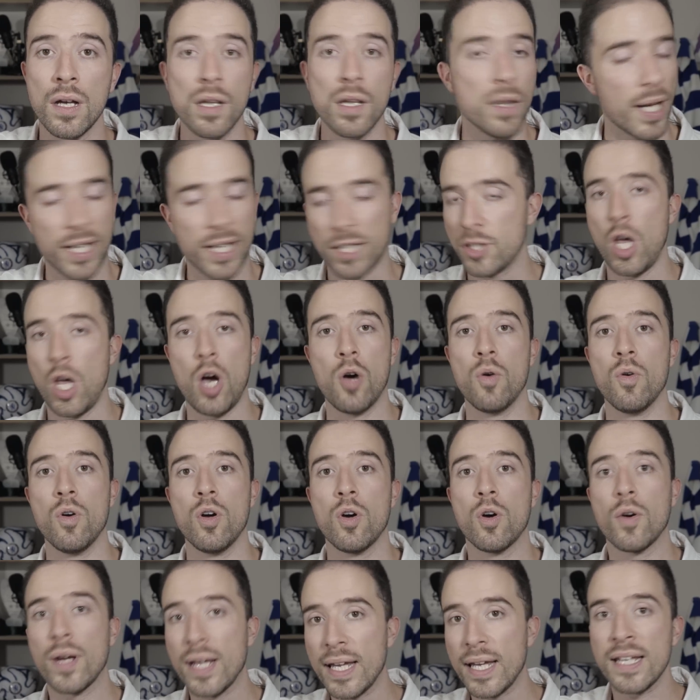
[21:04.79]
Like, no,
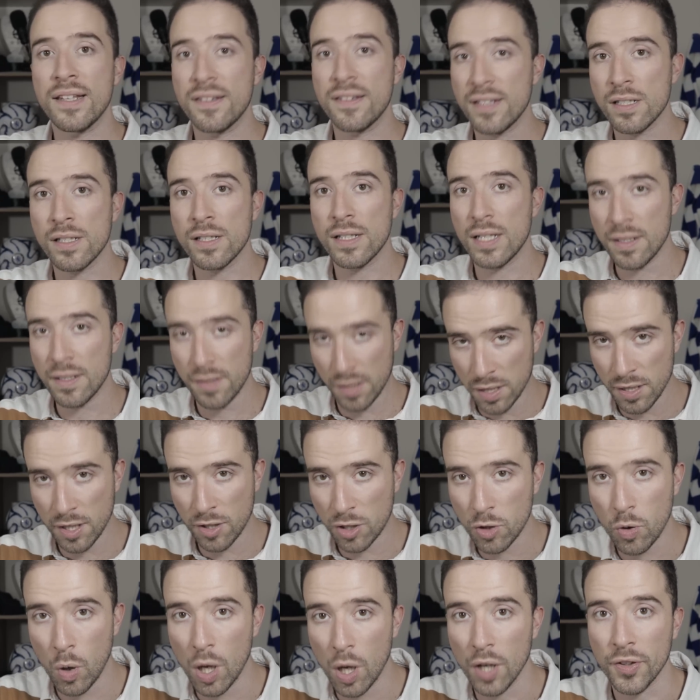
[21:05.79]
he's in the
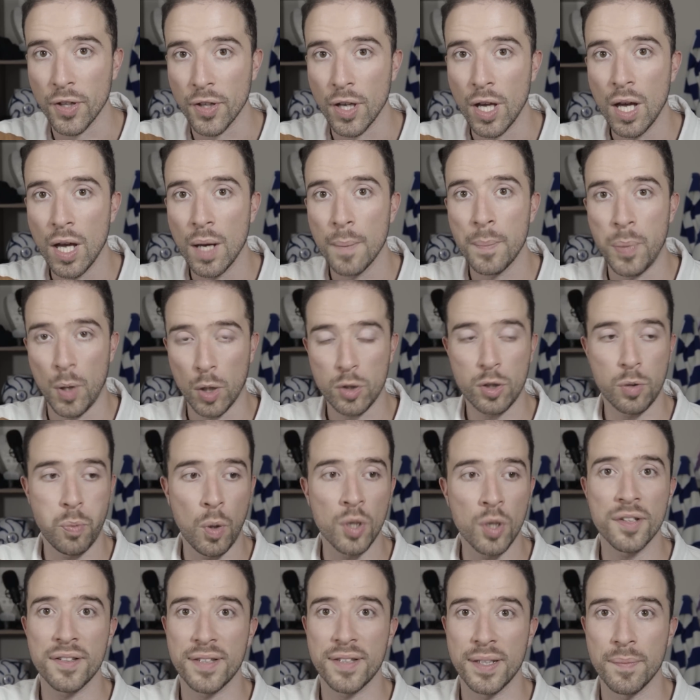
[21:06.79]
squad. Poch
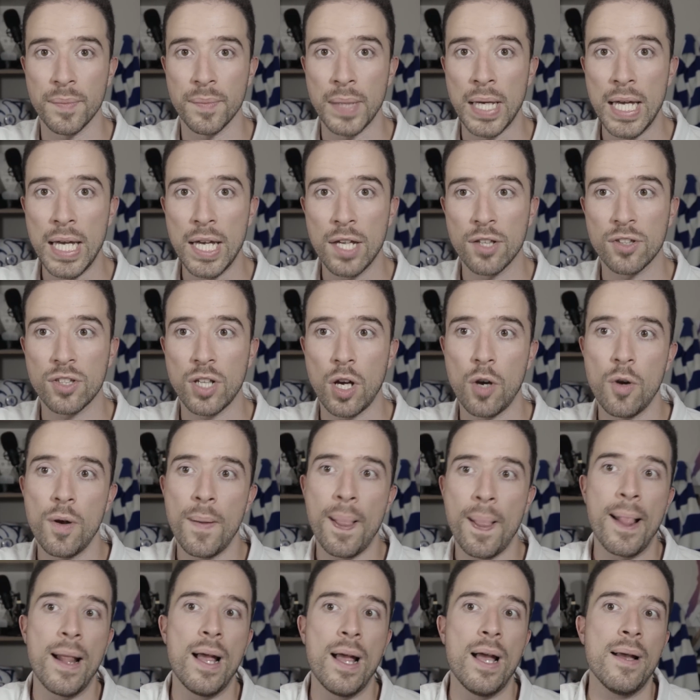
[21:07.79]
wants him.
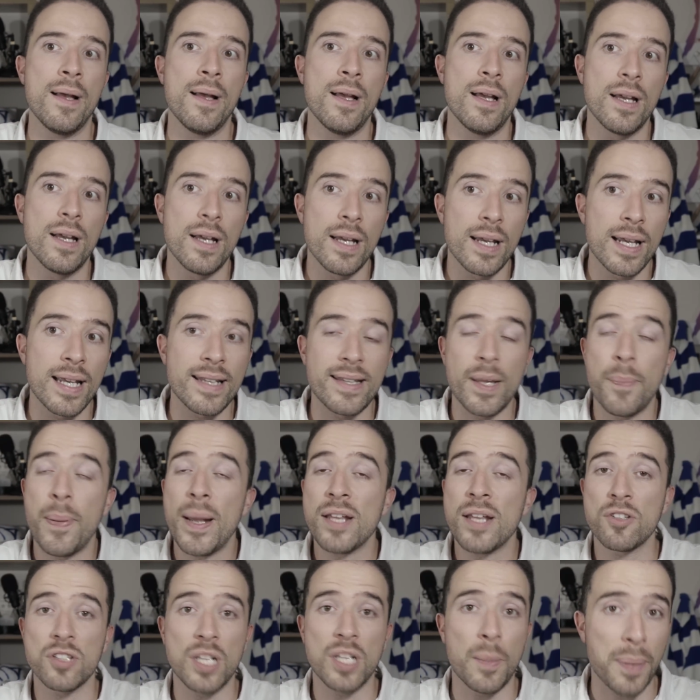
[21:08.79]
So it
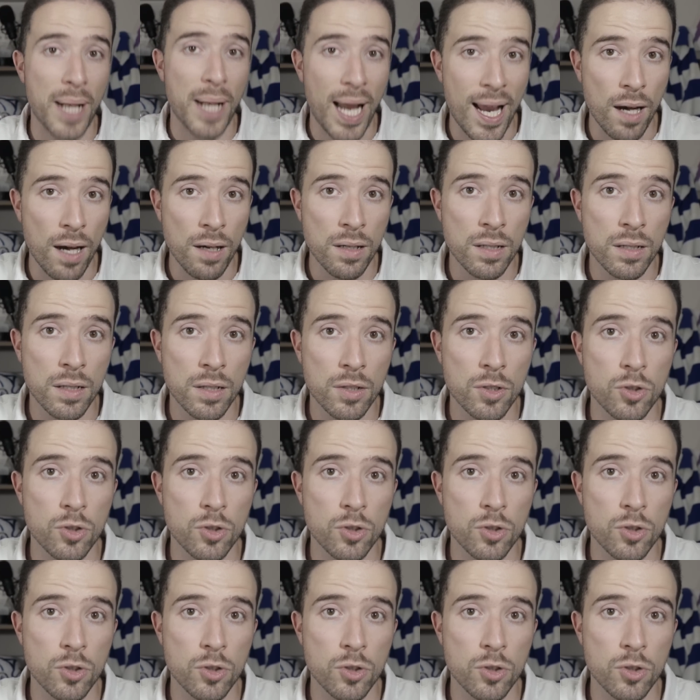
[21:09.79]
depends on the player.